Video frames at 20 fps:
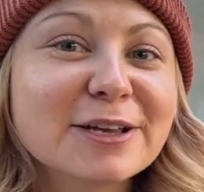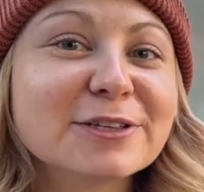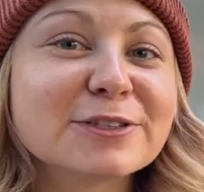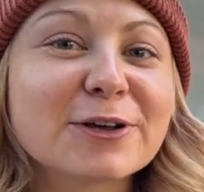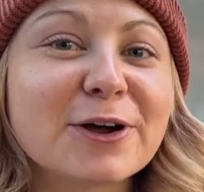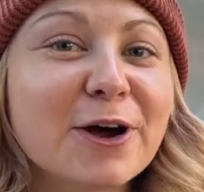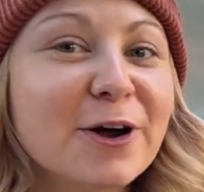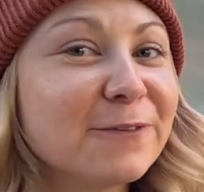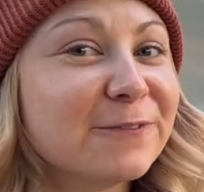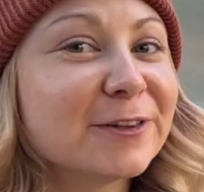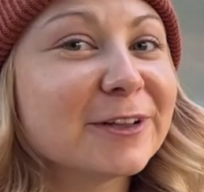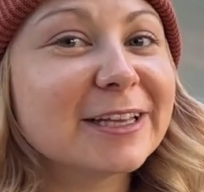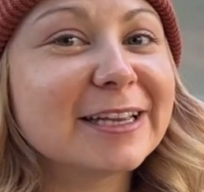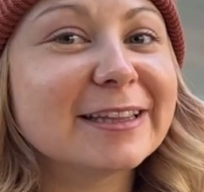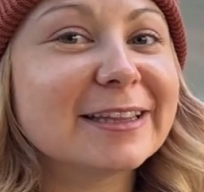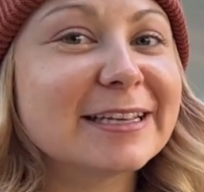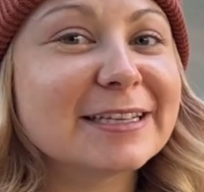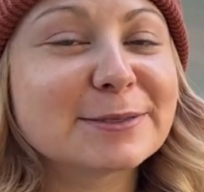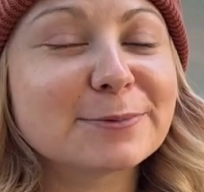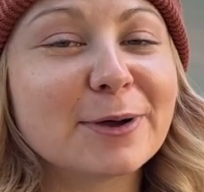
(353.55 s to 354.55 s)
So hopefully
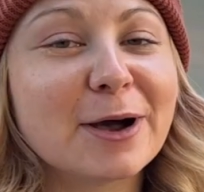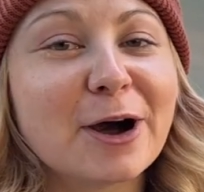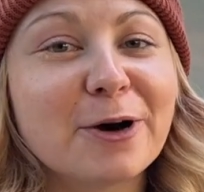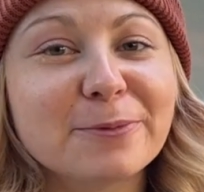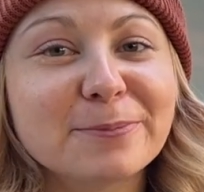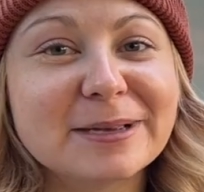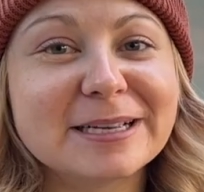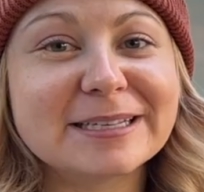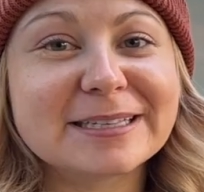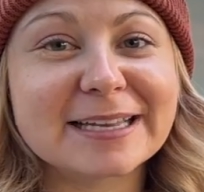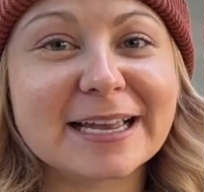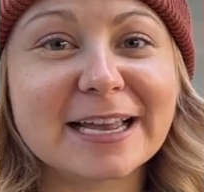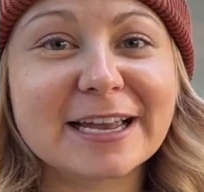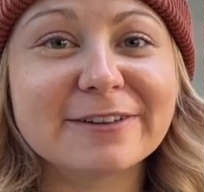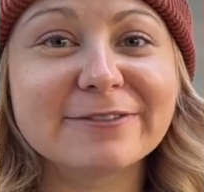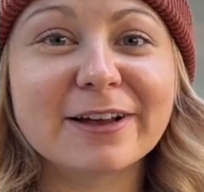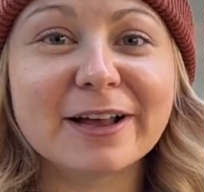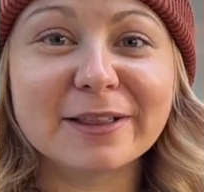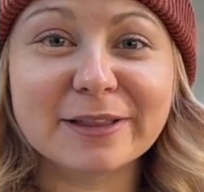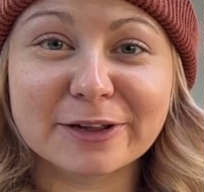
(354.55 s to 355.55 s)
these will help me
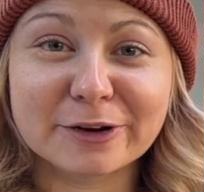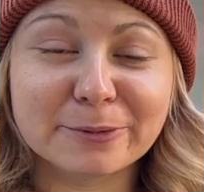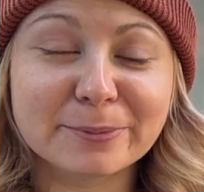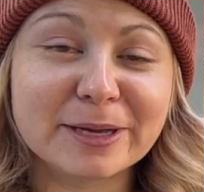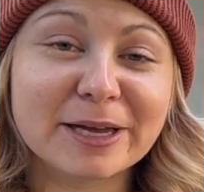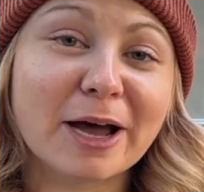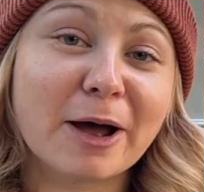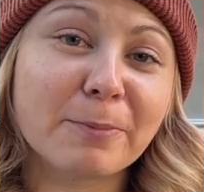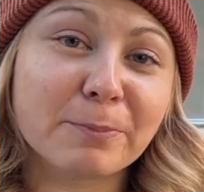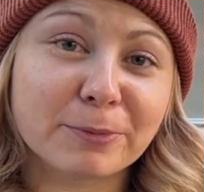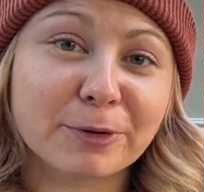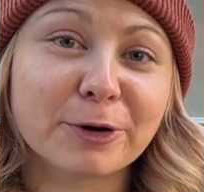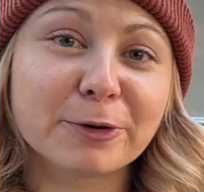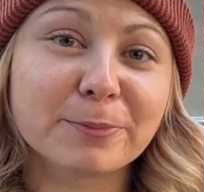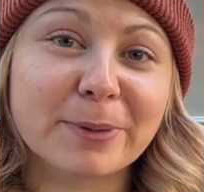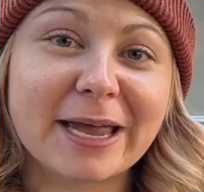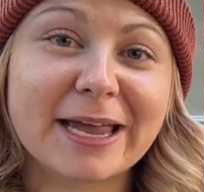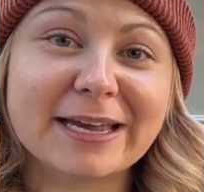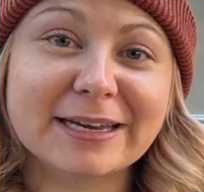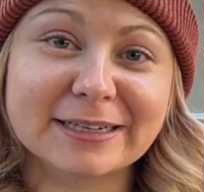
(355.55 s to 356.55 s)
save a little bit on
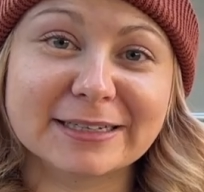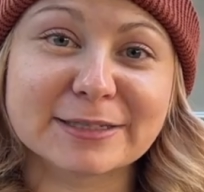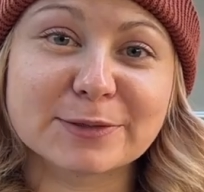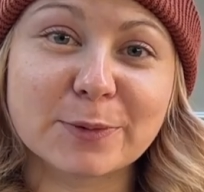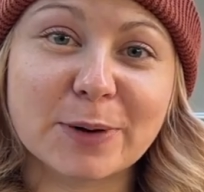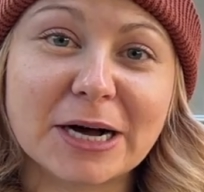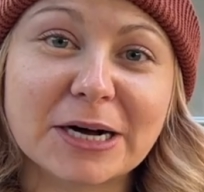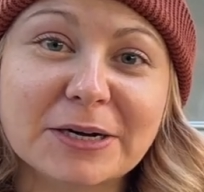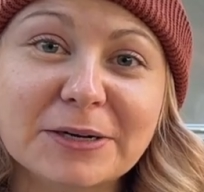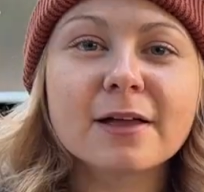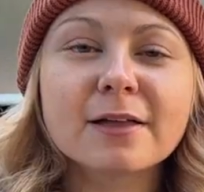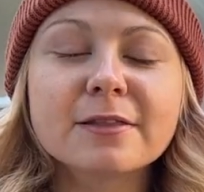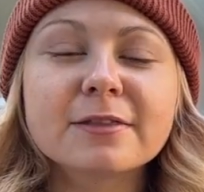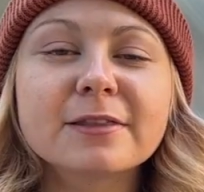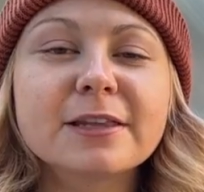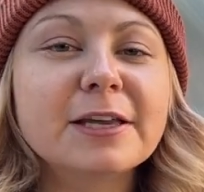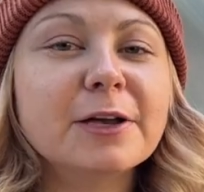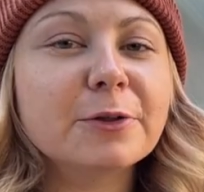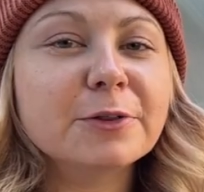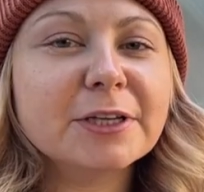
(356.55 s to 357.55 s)
propane as well.
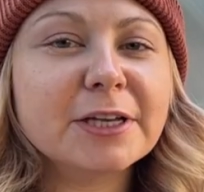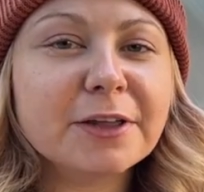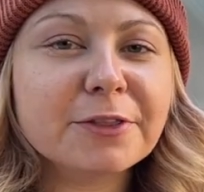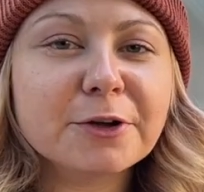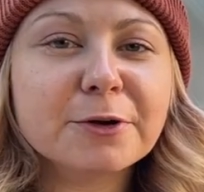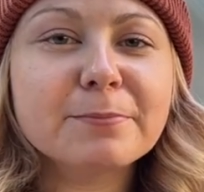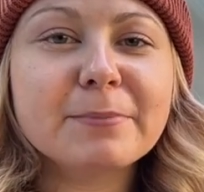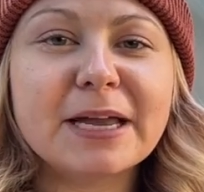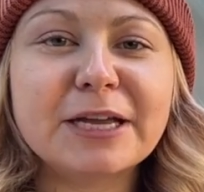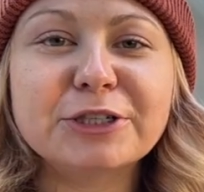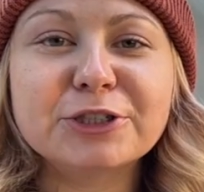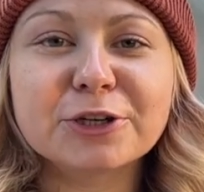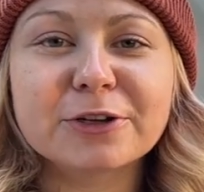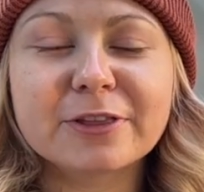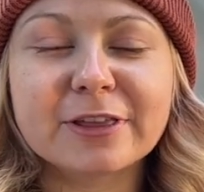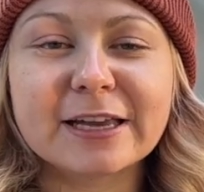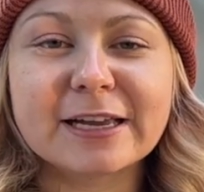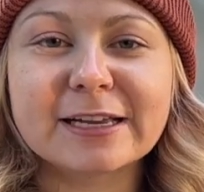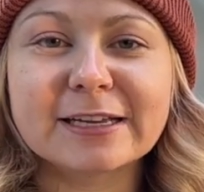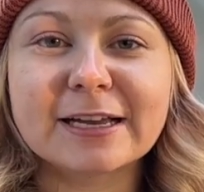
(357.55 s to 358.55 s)
The only other major
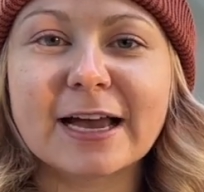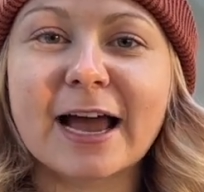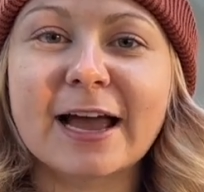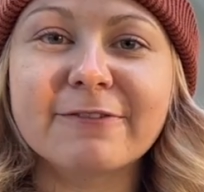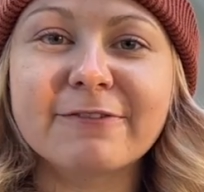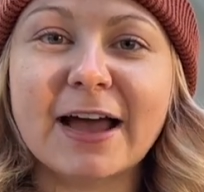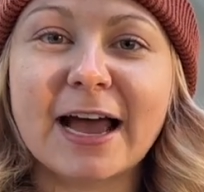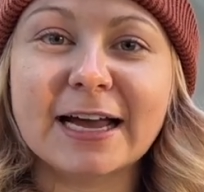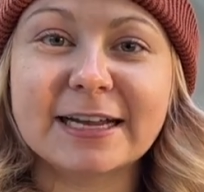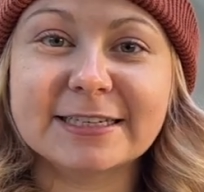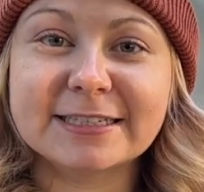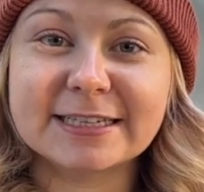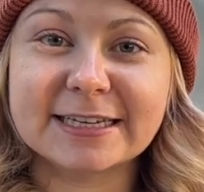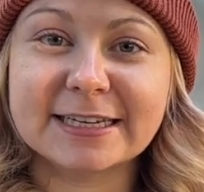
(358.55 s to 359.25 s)
thing I've had to